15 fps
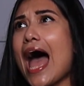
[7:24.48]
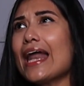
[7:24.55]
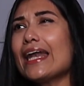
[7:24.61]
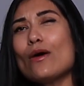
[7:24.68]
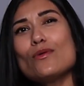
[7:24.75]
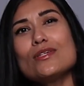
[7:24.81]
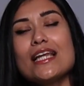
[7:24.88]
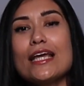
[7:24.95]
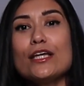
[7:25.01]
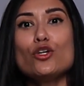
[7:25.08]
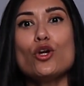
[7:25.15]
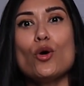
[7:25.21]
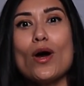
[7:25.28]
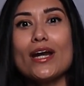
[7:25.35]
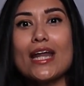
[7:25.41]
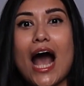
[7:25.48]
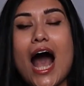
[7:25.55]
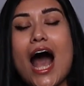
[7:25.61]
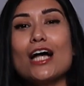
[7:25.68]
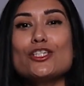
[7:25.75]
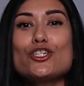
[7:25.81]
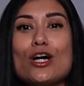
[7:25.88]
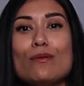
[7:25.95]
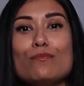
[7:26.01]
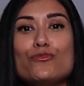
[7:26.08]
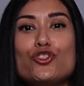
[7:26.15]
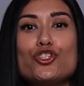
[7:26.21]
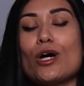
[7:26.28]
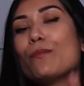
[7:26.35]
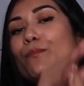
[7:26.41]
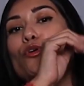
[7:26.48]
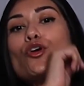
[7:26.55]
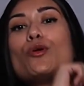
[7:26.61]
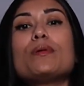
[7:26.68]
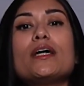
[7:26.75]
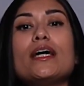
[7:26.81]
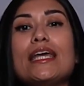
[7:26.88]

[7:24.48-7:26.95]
and I was like, you know what, aaj hum jump rope